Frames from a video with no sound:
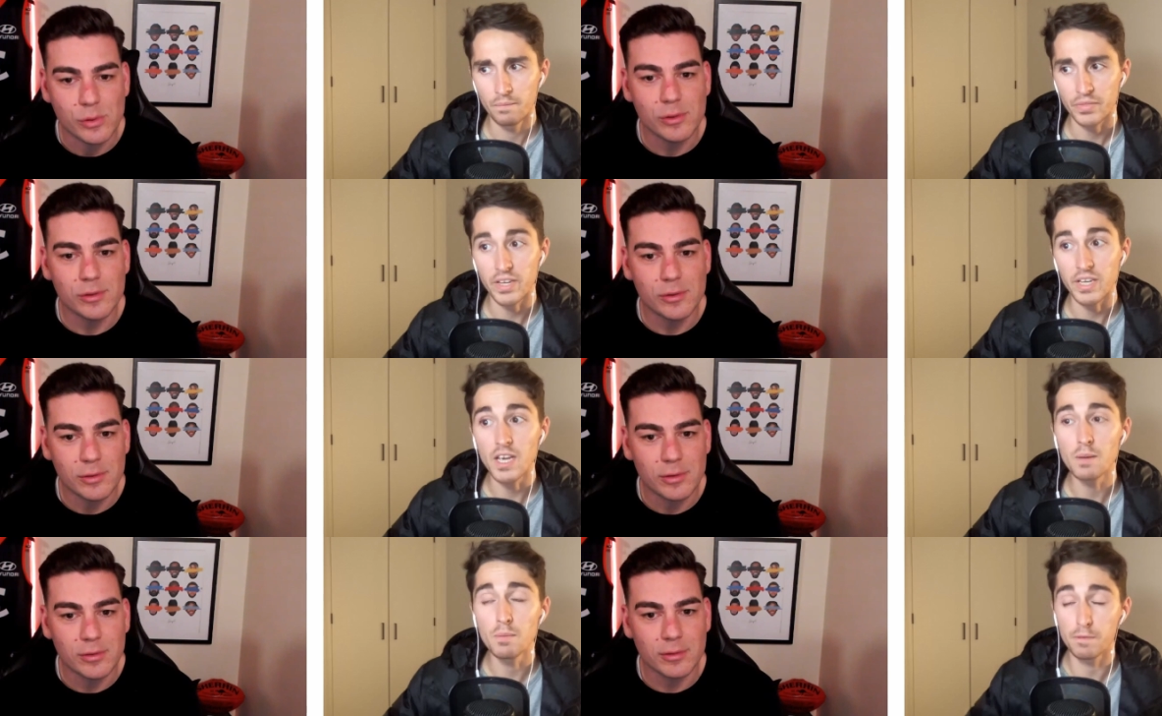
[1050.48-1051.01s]
Speaker 1: The
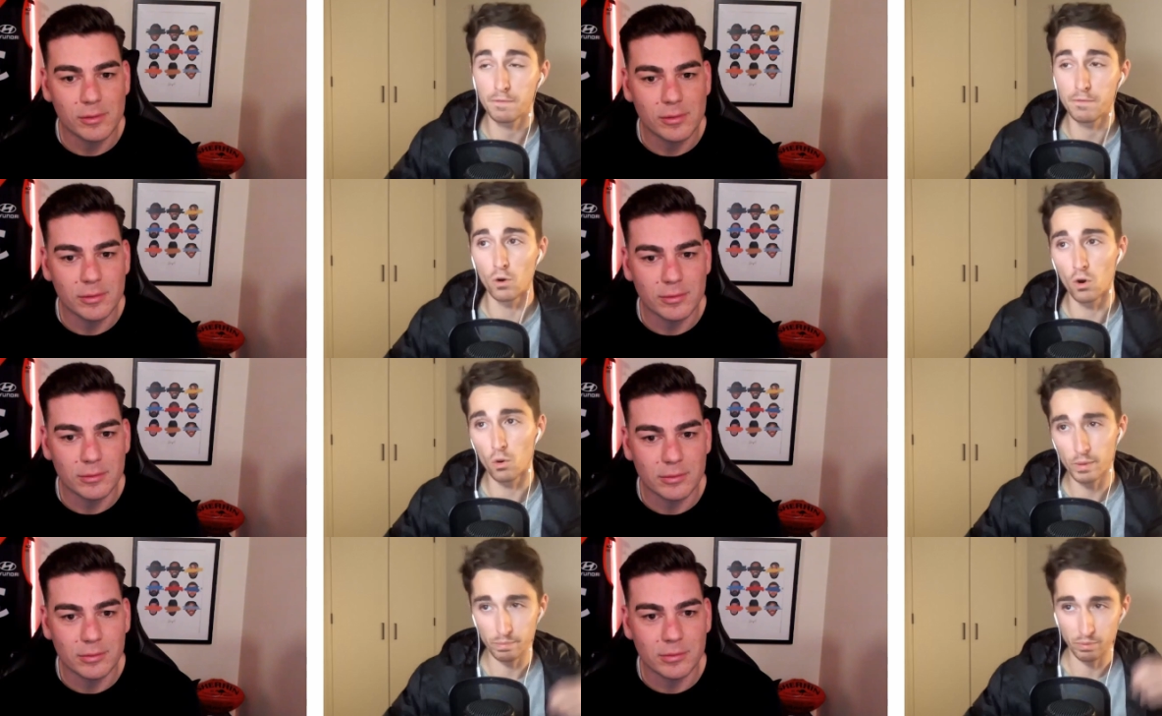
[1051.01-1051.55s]
year
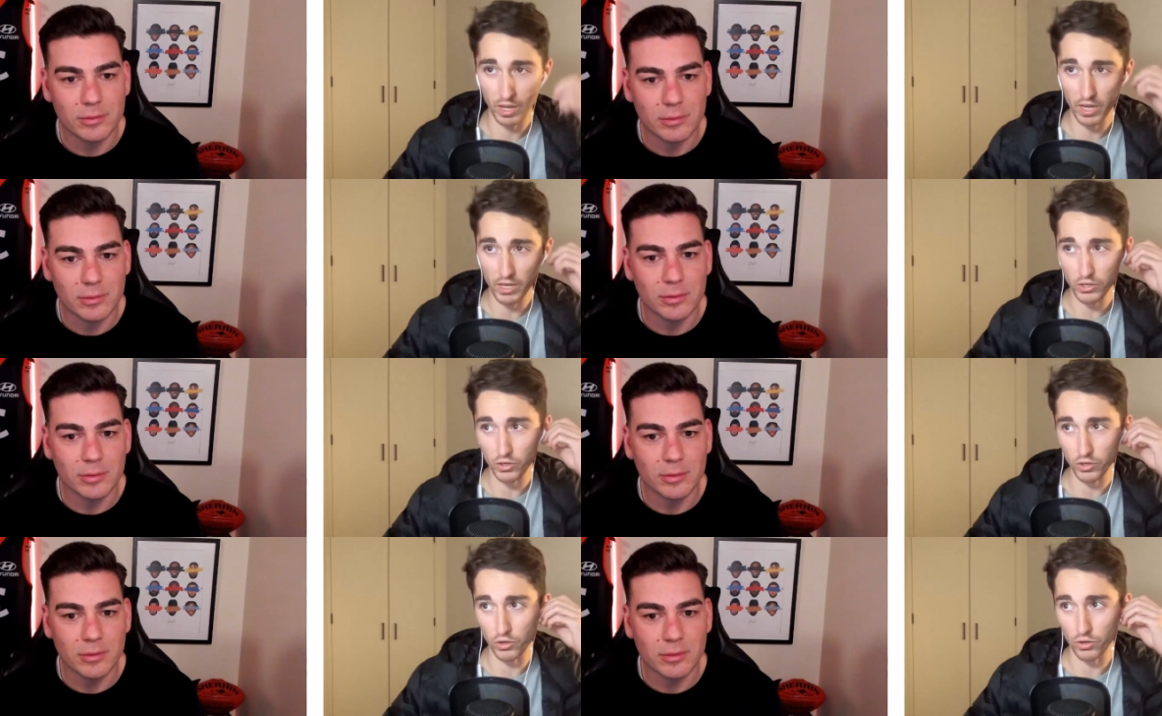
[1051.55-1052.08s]
before, we played
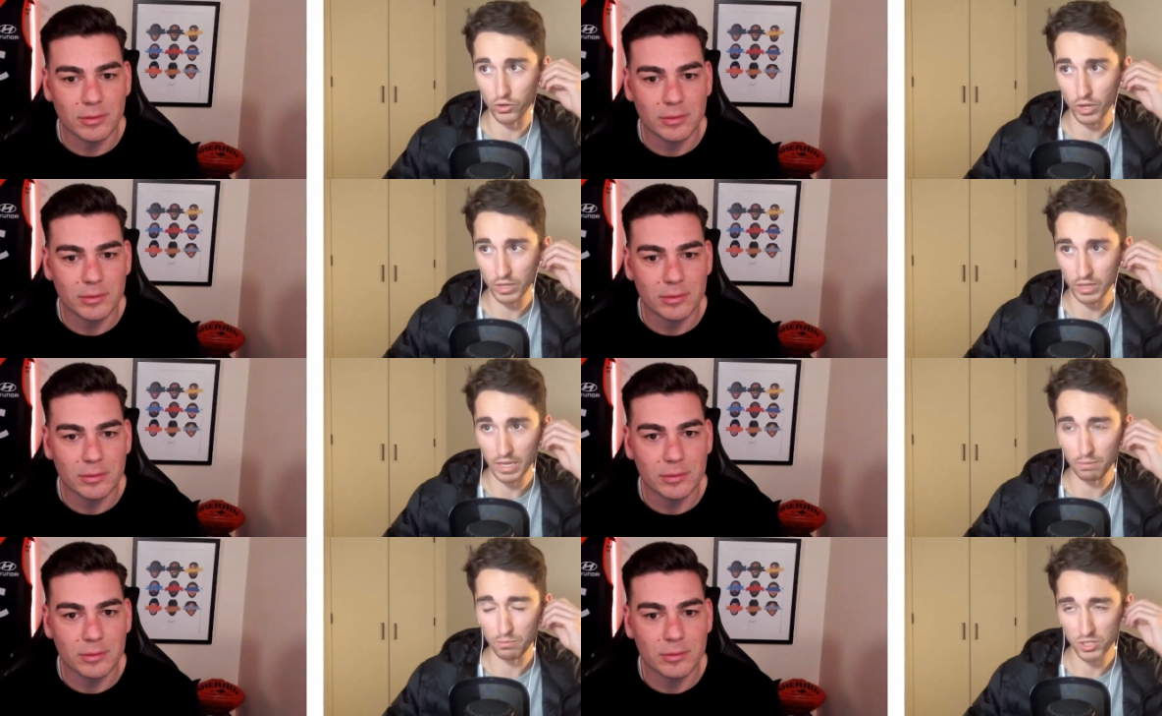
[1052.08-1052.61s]
you at
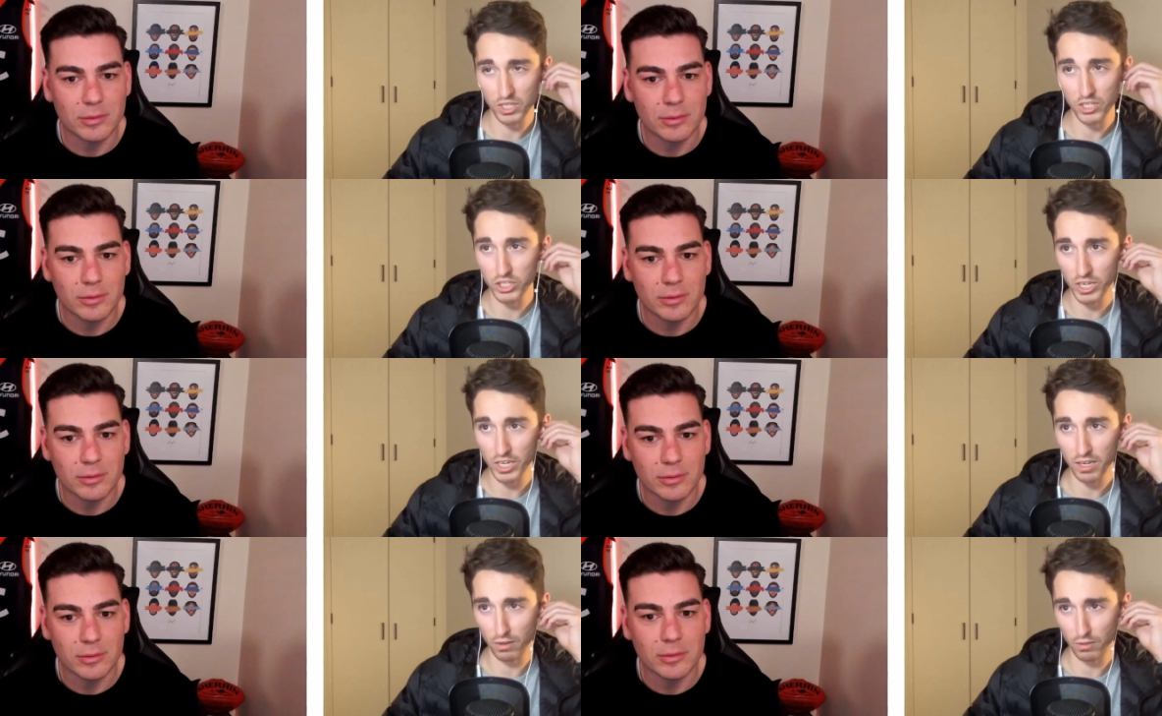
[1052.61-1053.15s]
the
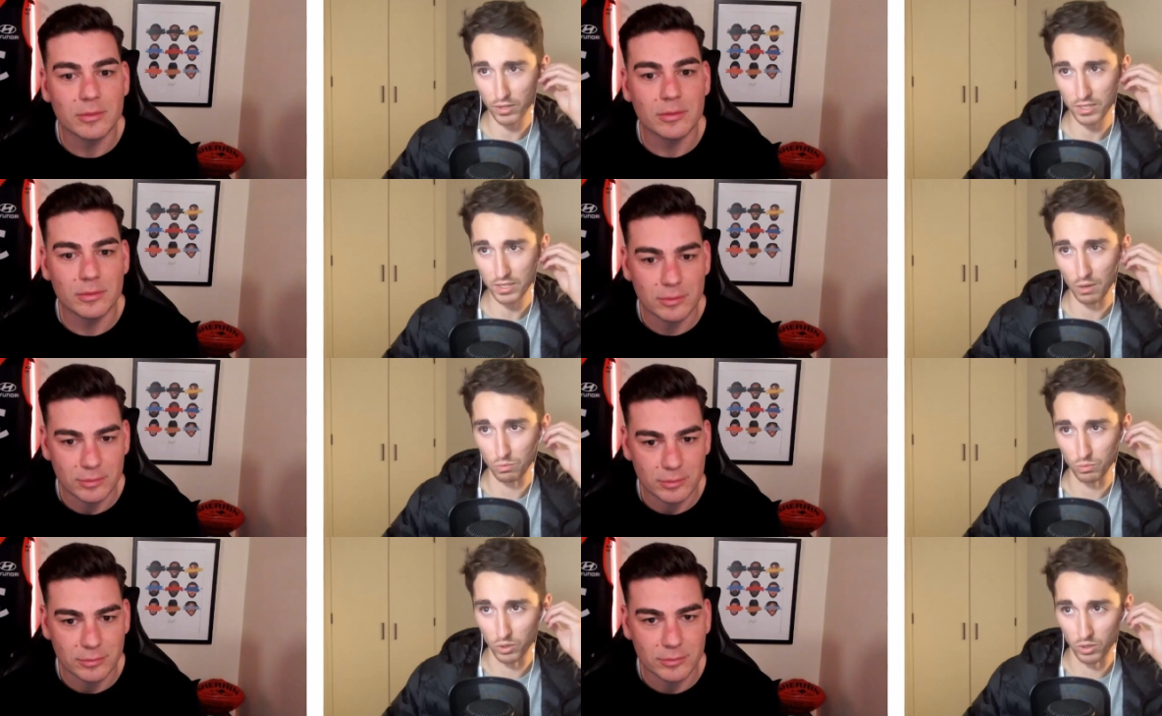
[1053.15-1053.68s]
MCG, and I think
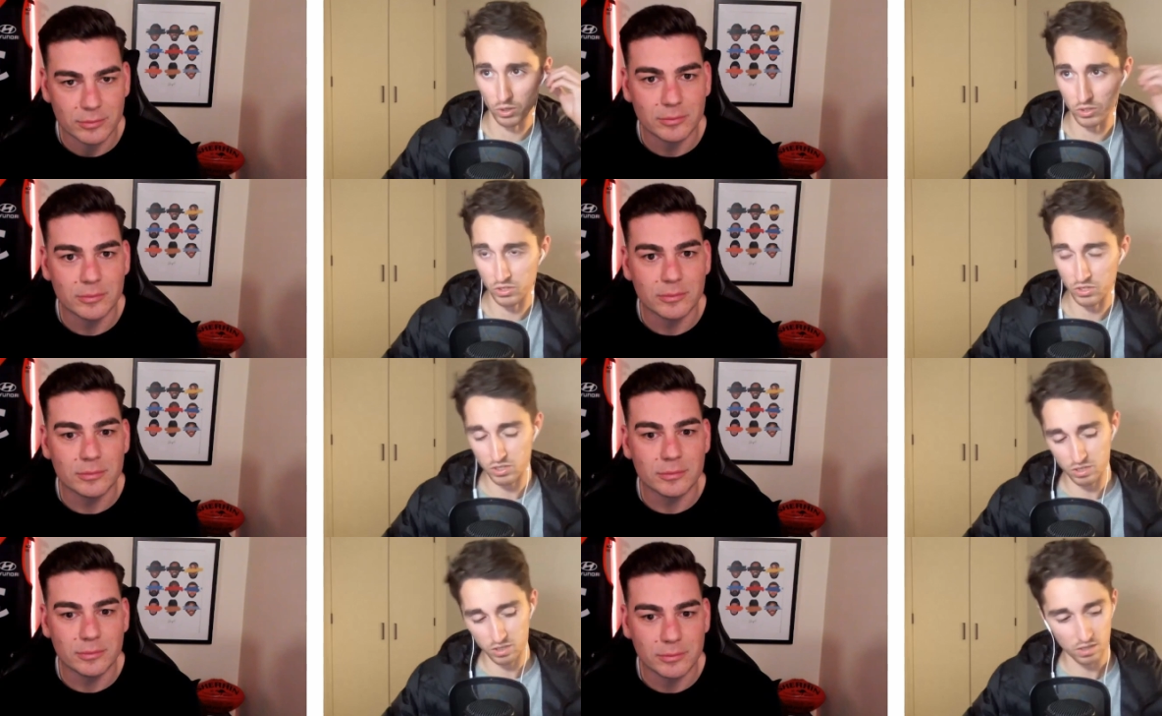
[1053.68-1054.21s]
that
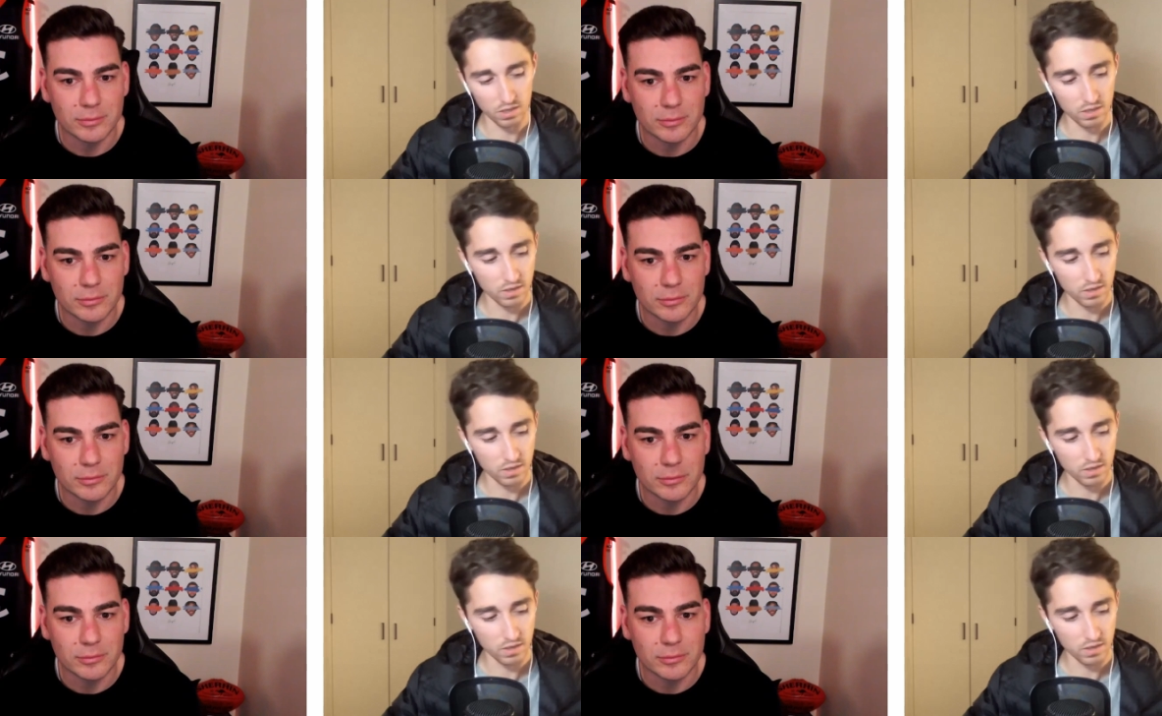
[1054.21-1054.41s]
was